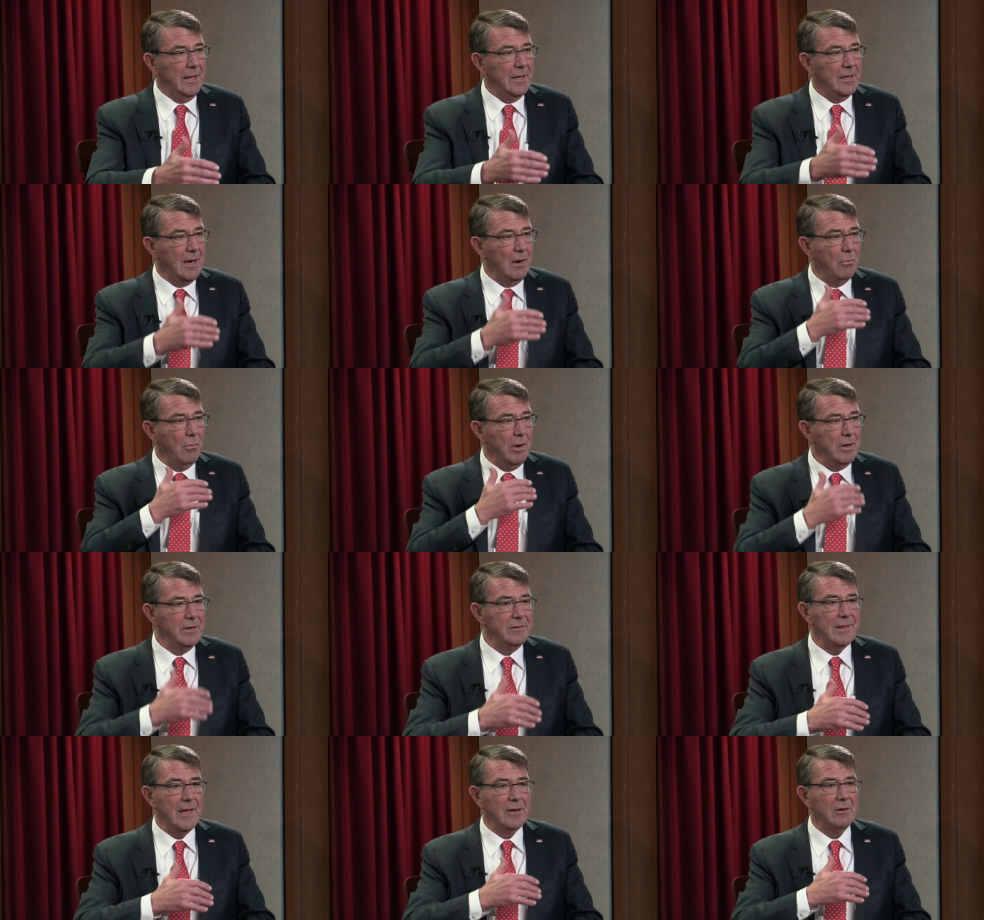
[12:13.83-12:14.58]
And I
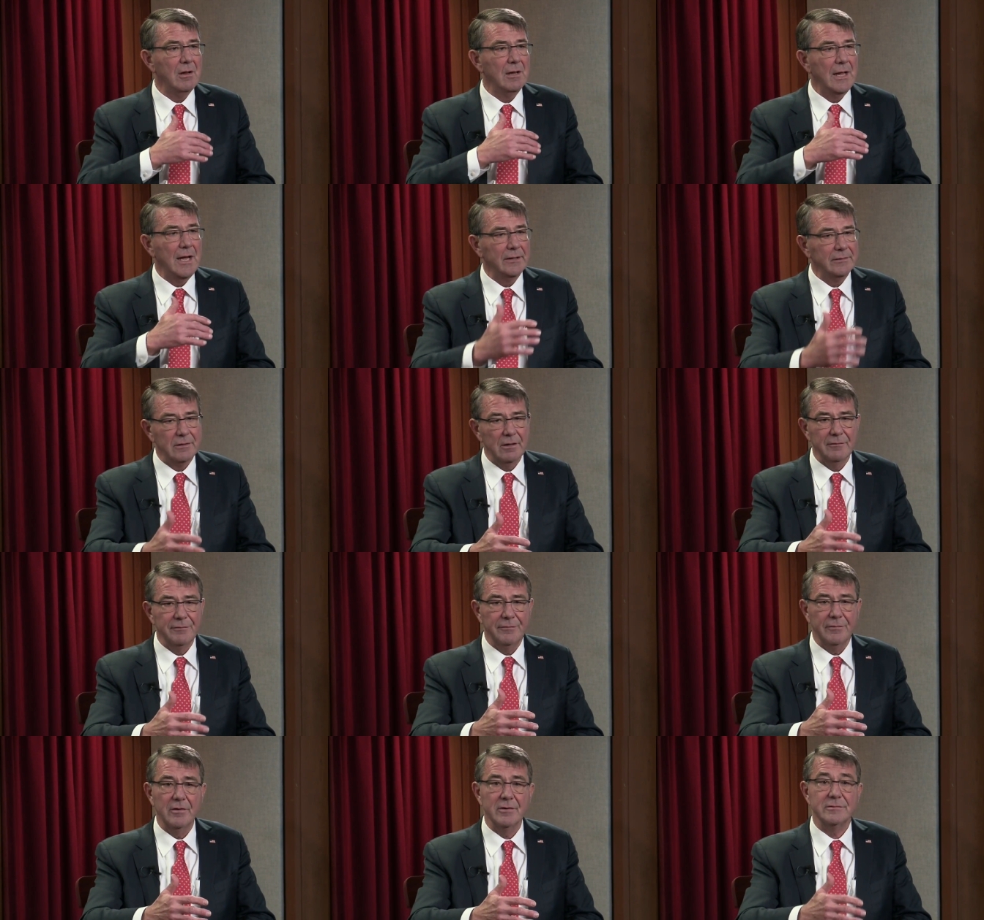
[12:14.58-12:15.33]
wanted that all out
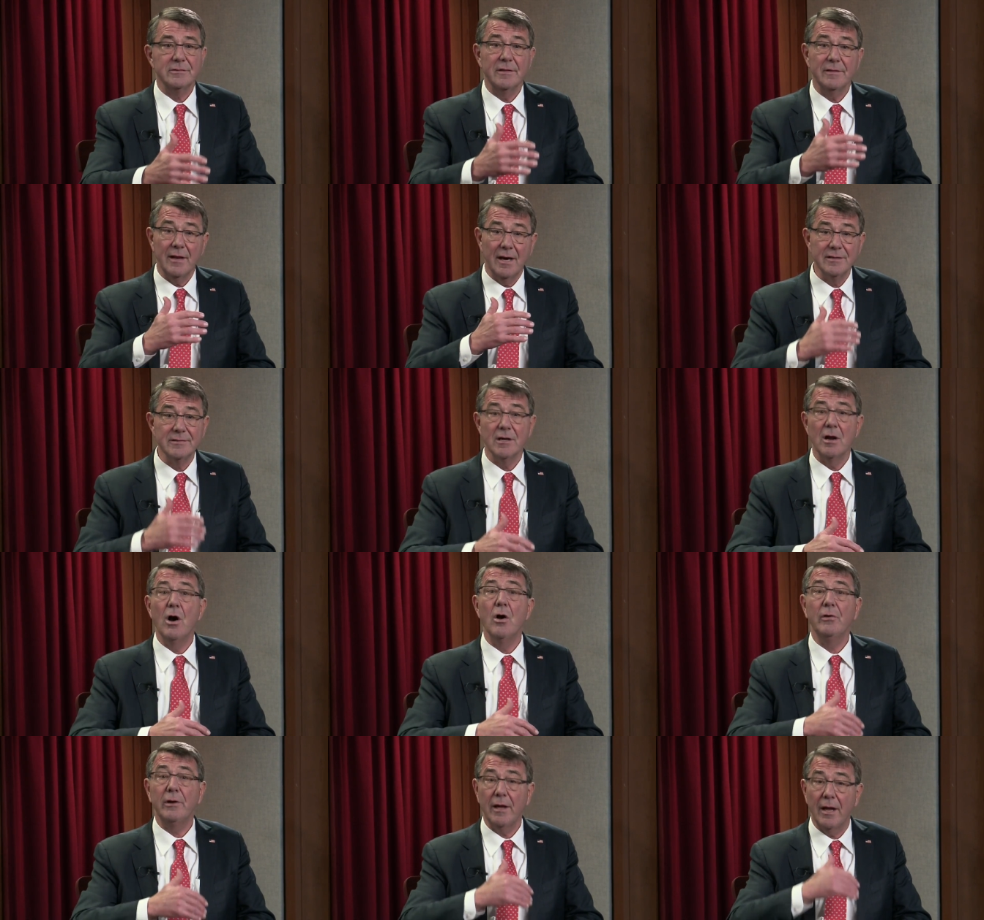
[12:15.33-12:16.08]
there first, and then I
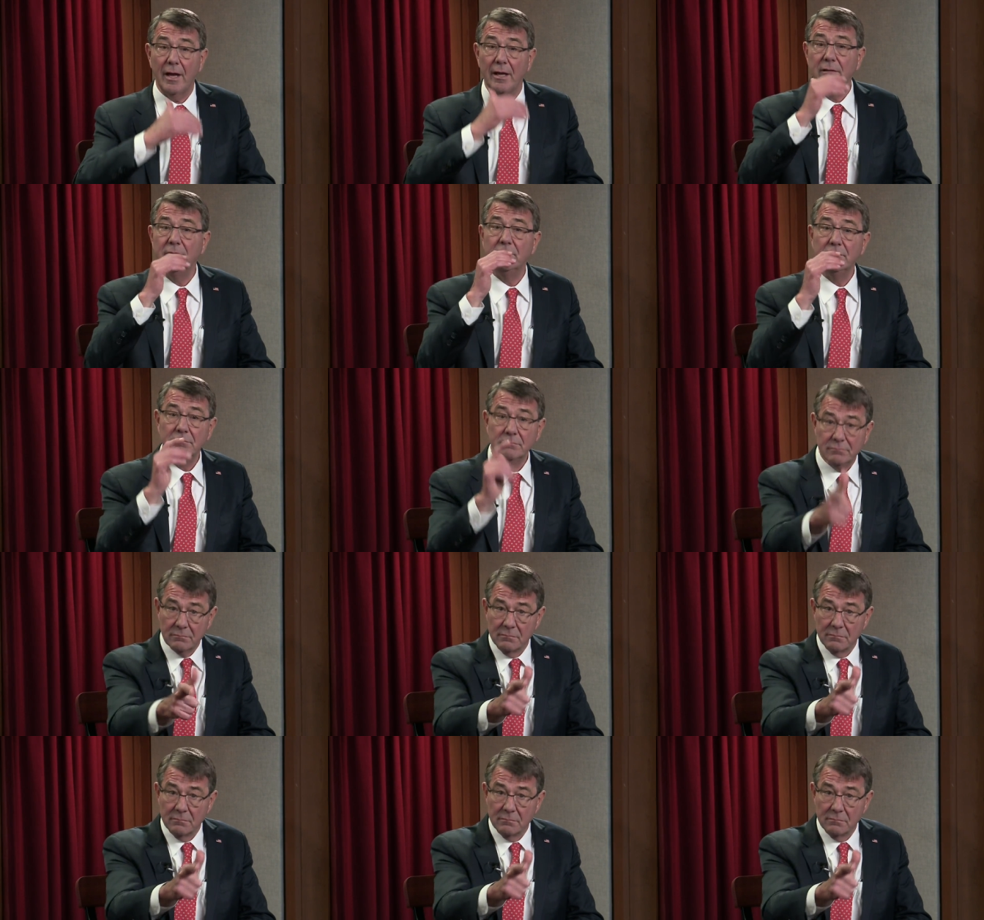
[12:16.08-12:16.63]
said, okay,